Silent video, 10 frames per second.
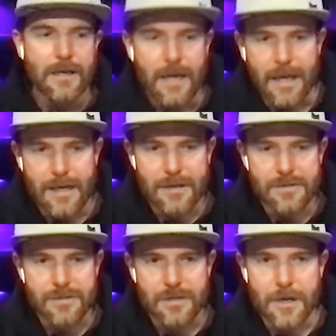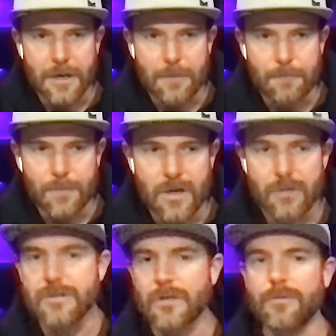and um, you
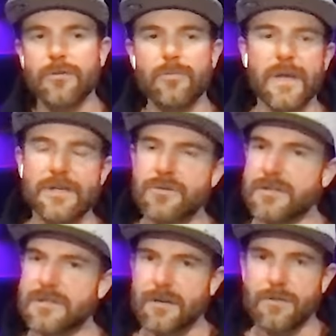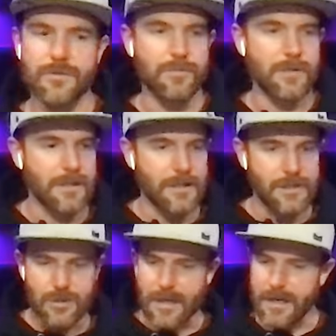know so through pinterest i was really
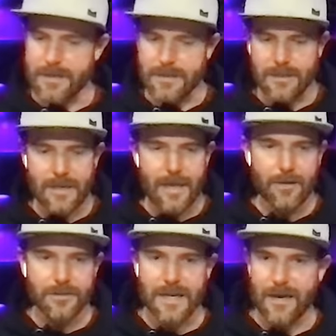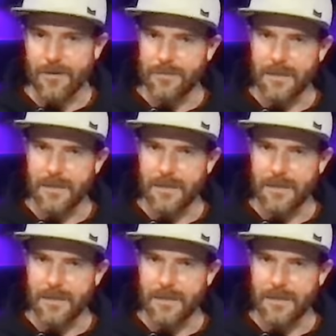trying to nail down